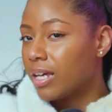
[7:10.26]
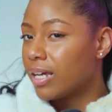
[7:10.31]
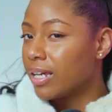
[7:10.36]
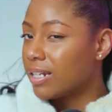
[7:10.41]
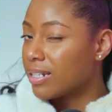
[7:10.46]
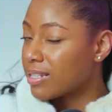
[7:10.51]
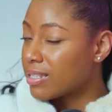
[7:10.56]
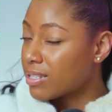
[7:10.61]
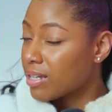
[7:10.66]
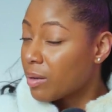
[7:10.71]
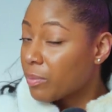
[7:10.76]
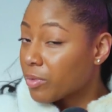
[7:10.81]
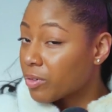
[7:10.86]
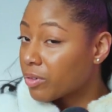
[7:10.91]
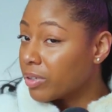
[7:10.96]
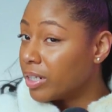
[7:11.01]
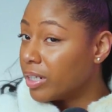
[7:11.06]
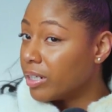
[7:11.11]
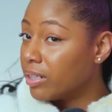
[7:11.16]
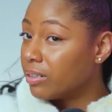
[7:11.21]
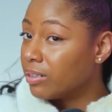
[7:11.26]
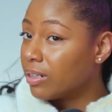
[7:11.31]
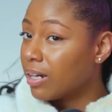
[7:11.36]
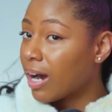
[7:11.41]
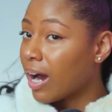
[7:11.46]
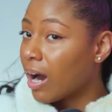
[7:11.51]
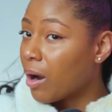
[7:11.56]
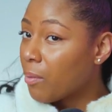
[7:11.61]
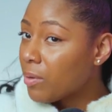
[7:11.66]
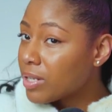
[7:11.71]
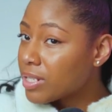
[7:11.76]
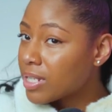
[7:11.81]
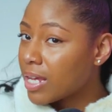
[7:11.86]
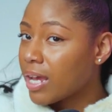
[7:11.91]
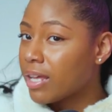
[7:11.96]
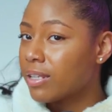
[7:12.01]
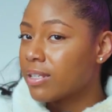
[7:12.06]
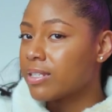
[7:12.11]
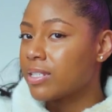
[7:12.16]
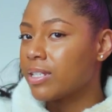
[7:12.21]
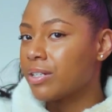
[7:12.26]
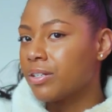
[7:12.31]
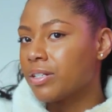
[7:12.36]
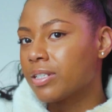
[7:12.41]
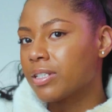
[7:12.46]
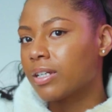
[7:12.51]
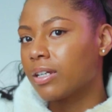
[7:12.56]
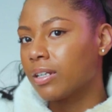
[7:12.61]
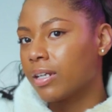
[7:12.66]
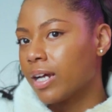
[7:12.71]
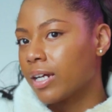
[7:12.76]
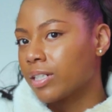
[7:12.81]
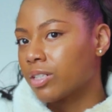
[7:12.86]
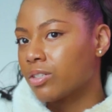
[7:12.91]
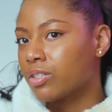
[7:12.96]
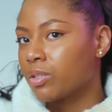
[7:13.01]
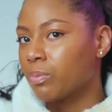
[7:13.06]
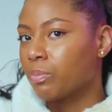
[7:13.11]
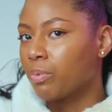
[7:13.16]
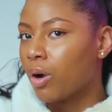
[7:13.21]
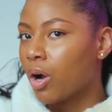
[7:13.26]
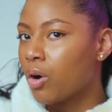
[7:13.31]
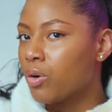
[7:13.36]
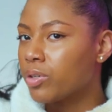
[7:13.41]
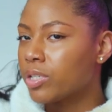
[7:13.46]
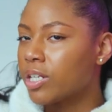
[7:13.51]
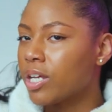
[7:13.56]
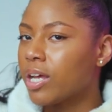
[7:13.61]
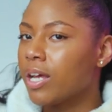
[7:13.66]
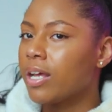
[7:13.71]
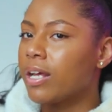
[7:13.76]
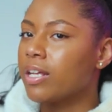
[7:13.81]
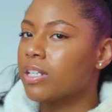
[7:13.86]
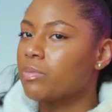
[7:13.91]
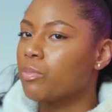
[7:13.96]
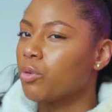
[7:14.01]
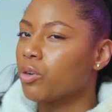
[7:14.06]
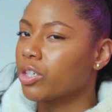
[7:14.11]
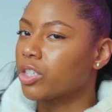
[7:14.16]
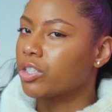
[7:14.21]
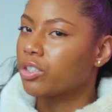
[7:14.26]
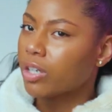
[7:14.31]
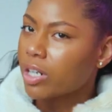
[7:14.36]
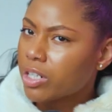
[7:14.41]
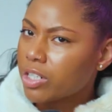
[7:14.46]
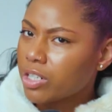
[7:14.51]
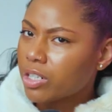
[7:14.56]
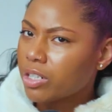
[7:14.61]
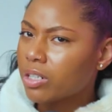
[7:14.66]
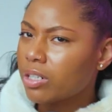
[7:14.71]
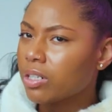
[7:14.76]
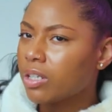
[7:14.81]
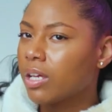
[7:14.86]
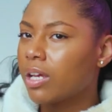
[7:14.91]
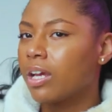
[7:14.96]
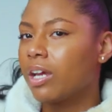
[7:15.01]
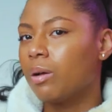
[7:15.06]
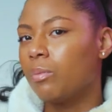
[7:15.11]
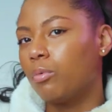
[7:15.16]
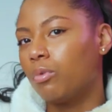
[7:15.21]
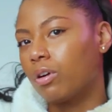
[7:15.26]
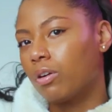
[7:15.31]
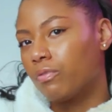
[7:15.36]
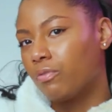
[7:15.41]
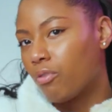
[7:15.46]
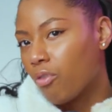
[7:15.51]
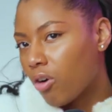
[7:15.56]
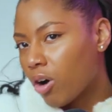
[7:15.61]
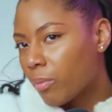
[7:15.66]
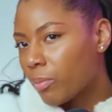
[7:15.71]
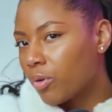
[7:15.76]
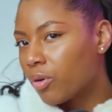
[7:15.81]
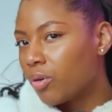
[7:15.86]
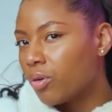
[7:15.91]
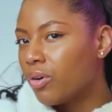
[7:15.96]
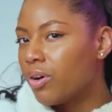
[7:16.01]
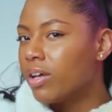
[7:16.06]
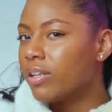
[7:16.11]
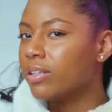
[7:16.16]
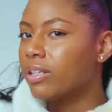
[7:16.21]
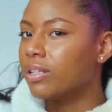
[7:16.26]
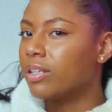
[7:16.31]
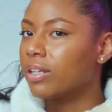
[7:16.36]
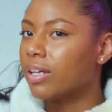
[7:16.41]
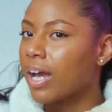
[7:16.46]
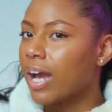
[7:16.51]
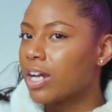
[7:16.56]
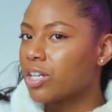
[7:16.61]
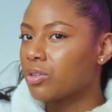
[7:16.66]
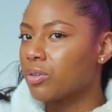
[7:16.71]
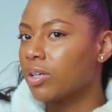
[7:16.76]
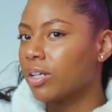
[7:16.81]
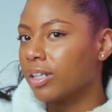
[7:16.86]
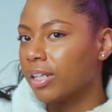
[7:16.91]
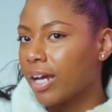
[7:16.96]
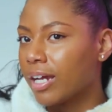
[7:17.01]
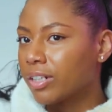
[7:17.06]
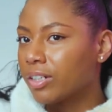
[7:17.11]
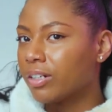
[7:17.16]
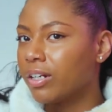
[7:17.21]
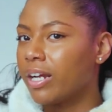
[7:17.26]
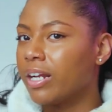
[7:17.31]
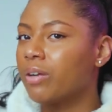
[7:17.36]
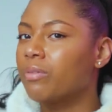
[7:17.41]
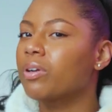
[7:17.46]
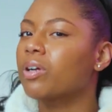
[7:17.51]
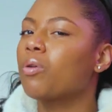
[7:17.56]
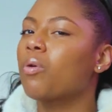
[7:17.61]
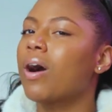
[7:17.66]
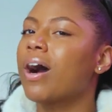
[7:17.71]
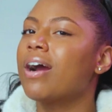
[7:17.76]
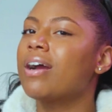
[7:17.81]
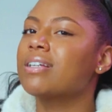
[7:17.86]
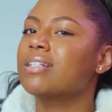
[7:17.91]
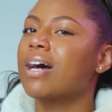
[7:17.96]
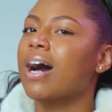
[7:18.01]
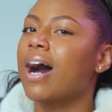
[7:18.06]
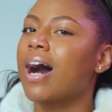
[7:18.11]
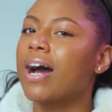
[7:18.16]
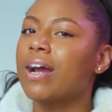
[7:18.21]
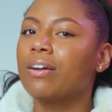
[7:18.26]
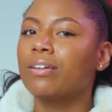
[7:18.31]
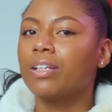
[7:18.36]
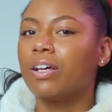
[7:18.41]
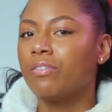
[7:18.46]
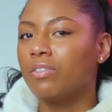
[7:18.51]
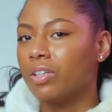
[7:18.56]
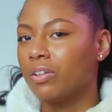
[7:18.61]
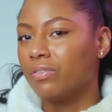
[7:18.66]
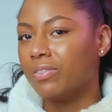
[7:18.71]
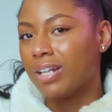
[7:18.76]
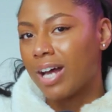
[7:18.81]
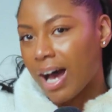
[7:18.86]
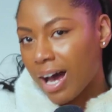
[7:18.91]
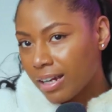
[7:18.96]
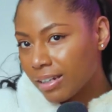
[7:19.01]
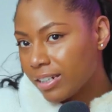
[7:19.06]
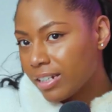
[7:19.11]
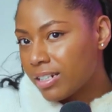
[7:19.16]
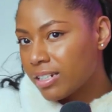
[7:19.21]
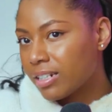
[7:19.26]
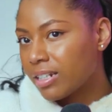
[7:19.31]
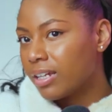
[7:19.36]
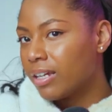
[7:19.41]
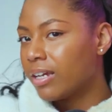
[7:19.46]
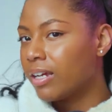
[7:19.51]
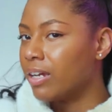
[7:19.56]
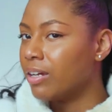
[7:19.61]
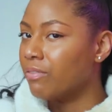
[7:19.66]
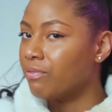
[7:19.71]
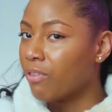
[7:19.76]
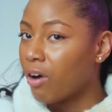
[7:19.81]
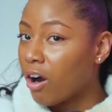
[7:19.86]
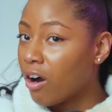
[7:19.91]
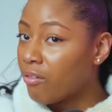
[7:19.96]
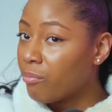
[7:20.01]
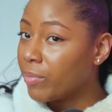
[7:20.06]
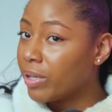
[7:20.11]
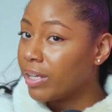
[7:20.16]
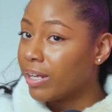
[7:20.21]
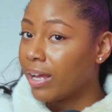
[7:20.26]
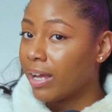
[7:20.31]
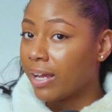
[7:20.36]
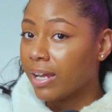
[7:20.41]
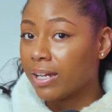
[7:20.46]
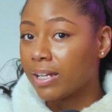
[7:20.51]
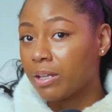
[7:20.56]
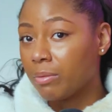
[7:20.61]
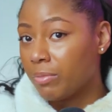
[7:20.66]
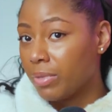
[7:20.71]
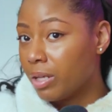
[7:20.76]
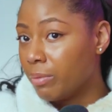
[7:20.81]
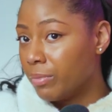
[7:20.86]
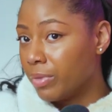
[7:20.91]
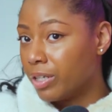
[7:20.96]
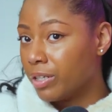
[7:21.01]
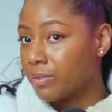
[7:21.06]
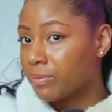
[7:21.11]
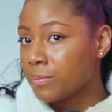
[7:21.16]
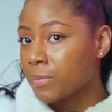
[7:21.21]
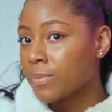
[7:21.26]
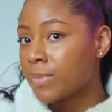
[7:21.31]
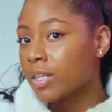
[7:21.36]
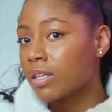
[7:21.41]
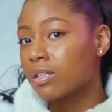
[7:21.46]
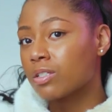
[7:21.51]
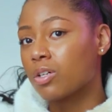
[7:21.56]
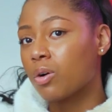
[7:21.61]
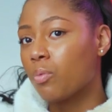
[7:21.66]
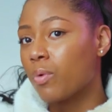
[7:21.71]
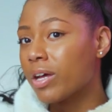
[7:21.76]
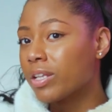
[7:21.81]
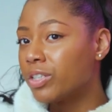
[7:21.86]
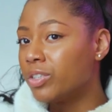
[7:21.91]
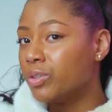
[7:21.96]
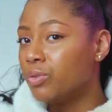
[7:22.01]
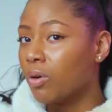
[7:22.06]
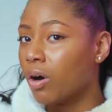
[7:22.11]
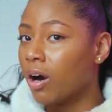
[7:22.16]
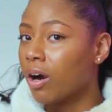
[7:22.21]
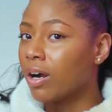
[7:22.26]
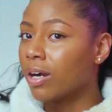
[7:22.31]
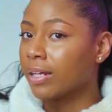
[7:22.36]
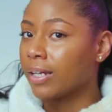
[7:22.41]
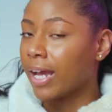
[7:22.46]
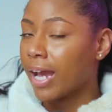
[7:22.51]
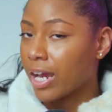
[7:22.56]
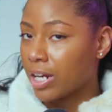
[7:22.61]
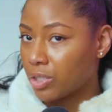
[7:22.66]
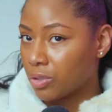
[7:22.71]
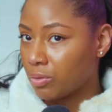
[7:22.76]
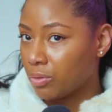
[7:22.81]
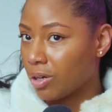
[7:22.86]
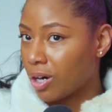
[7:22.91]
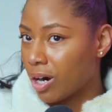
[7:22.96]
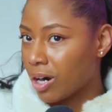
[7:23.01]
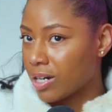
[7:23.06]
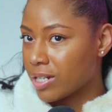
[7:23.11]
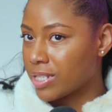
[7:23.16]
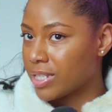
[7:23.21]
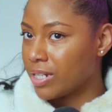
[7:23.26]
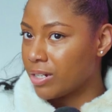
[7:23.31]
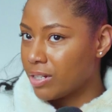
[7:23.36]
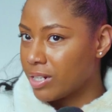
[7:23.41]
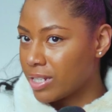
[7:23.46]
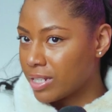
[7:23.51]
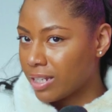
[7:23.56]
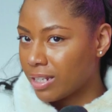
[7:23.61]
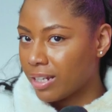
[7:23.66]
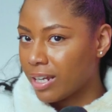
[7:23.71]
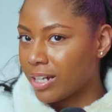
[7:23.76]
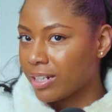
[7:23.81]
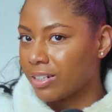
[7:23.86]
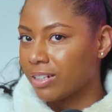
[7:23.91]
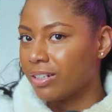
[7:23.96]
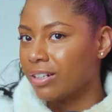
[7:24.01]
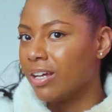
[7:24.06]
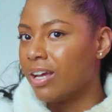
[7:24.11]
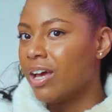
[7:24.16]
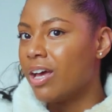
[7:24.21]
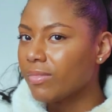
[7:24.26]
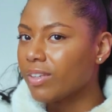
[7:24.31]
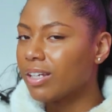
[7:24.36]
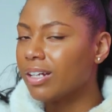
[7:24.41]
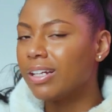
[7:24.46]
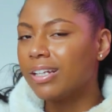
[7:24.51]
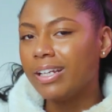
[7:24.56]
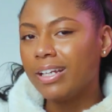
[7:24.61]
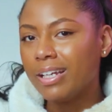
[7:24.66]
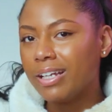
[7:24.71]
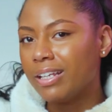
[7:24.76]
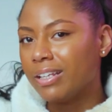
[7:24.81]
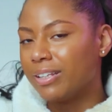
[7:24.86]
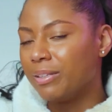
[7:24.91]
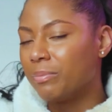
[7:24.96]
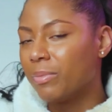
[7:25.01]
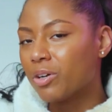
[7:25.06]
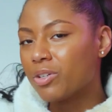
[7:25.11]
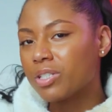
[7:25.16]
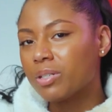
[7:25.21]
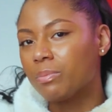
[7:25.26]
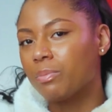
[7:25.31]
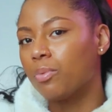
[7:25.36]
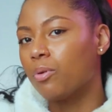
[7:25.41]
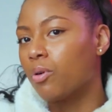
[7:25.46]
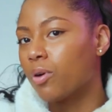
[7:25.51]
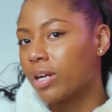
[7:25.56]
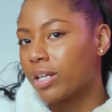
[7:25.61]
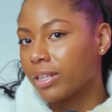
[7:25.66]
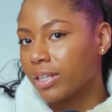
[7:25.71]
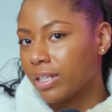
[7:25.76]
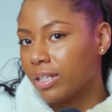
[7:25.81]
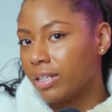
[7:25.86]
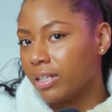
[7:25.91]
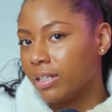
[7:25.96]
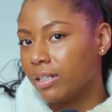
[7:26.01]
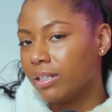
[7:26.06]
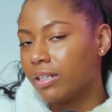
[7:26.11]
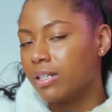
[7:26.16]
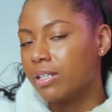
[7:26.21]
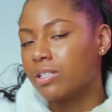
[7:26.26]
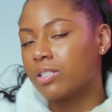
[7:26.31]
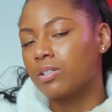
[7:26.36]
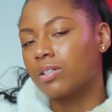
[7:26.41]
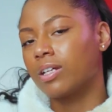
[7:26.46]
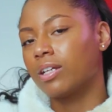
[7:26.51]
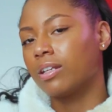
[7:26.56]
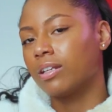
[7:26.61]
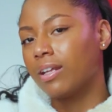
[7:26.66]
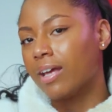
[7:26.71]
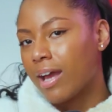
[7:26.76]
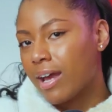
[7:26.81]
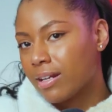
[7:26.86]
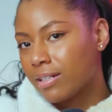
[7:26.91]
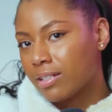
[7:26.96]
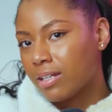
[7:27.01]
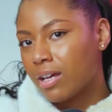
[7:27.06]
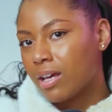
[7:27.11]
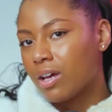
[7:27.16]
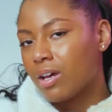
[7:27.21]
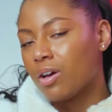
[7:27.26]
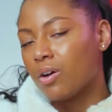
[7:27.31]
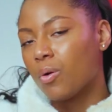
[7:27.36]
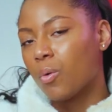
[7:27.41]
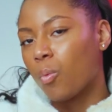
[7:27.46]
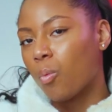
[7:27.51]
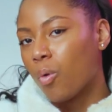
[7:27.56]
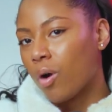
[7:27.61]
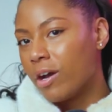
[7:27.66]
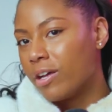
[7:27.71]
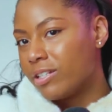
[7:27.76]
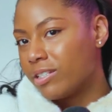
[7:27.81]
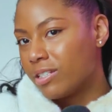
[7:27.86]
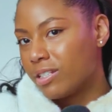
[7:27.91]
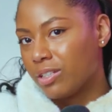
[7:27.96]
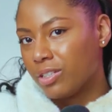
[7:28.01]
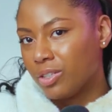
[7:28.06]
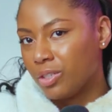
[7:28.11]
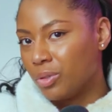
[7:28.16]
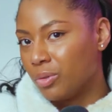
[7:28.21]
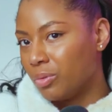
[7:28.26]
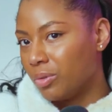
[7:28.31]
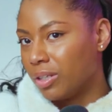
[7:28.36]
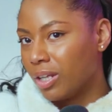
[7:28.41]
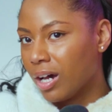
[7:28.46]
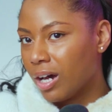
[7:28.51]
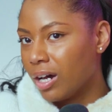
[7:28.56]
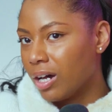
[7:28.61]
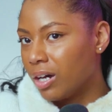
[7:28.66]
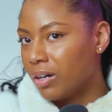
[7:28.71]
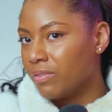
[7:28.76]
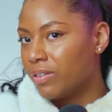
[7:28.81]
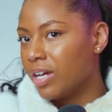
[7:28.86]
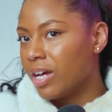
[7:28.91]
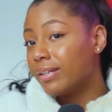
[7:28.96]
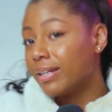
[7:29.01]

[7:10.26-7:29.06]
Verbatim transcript: In summary, I would say the series collector's approach is more structured and more formal than the casual collector, and it requires a higher higher level of knowledge, involvement, and commitment. So, whether you are a casual or a serious collector, again, the most important thing is to collect what you love.